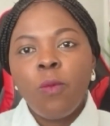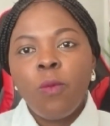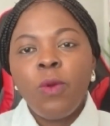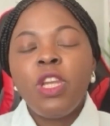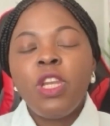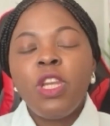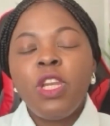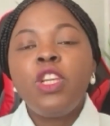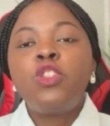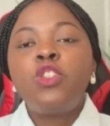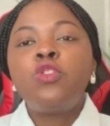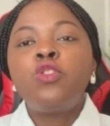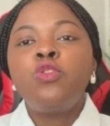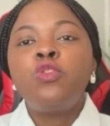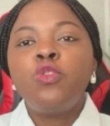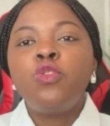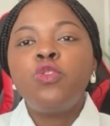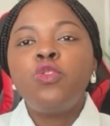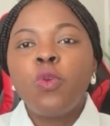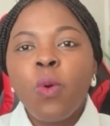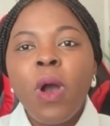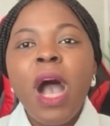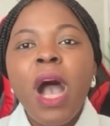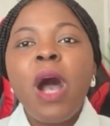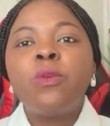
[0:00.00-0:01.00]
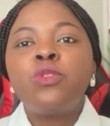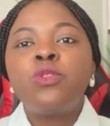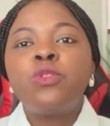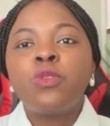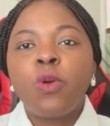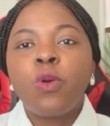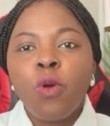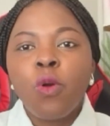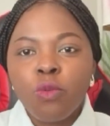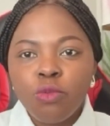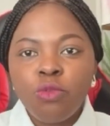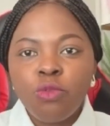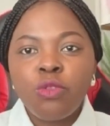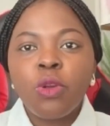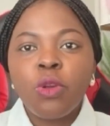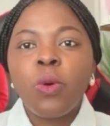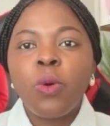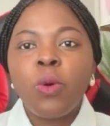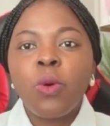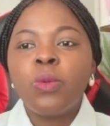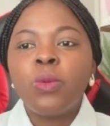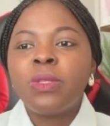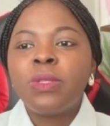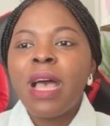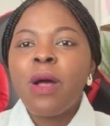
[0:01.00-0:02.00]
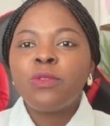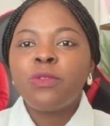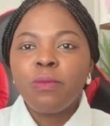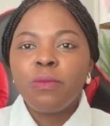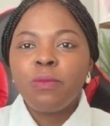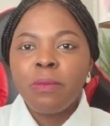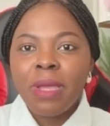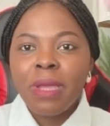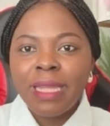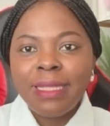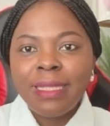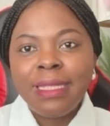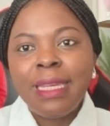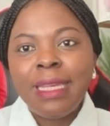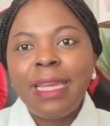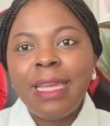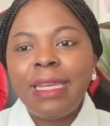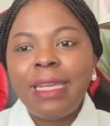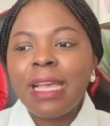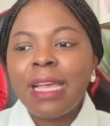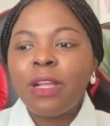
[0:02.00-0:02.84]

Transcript: We need to know how to consult, how to mediate,